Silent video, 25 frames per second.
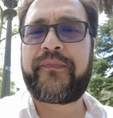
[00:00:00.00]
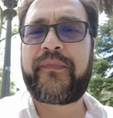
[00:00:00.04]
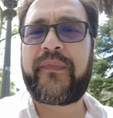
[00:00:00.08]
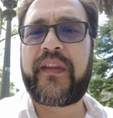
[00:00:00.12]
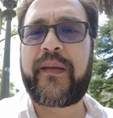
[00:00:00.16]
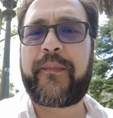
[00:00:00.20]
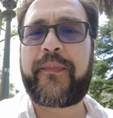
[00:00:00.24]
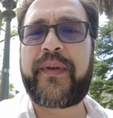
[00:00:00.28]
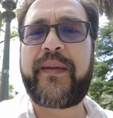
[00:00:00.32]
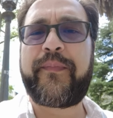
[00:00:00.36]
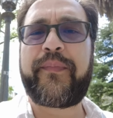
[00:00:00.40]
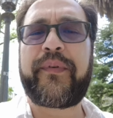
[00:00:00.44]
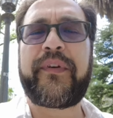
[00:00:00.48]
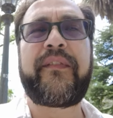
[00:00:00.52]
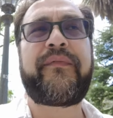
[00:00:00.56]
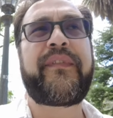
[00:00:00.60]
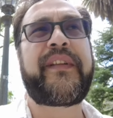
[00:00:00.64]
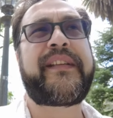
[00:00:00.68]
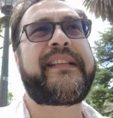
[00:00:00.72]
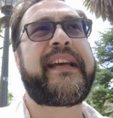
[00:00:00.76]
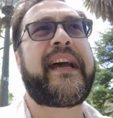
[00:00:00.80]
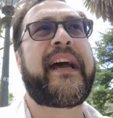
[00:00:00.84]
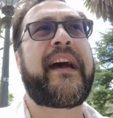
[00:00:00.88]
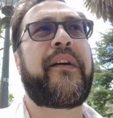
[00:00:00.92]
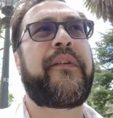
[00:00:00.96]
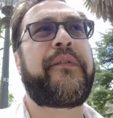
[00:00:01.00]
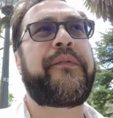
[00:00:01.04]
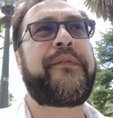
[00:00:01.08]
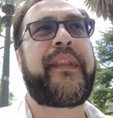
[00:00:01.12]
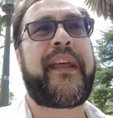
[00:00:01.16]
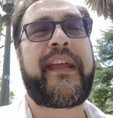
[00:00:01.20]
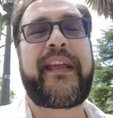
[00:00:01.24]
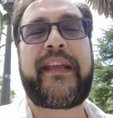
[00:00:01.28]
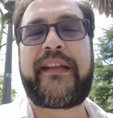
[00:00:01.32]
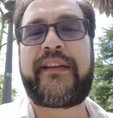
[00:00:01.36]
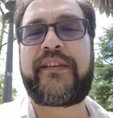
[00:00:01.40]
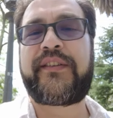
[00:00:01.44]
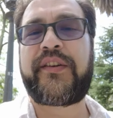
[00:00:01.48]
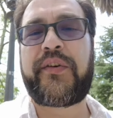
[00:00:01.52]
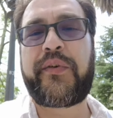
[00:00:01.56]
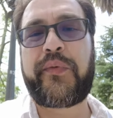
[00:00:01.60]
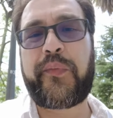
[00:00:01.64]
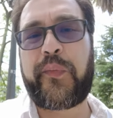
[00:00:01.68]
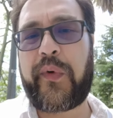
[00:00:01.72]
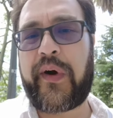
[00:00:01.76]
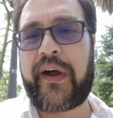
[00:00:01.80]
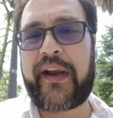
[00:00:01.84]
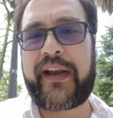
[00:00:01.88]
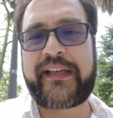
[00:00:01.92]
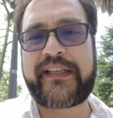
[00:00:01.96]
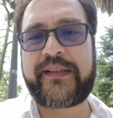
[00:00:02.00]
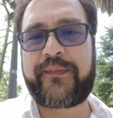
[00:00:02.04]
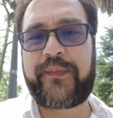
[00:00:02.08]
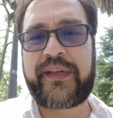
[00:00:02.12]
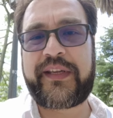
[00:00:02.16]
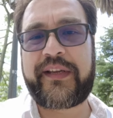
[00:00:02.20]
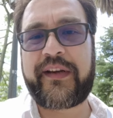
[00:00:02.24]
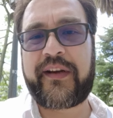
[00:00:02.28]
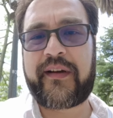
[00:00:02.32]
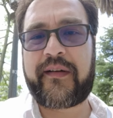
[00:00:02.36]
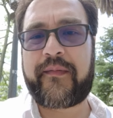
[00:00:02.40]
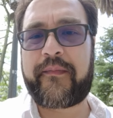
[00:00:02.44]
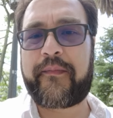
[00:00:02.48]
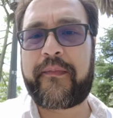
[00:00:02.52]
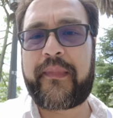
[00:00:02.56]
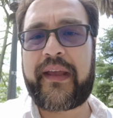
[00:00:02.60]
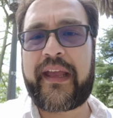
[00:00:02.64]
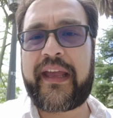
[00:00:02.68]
the people of the town, they don't want it to become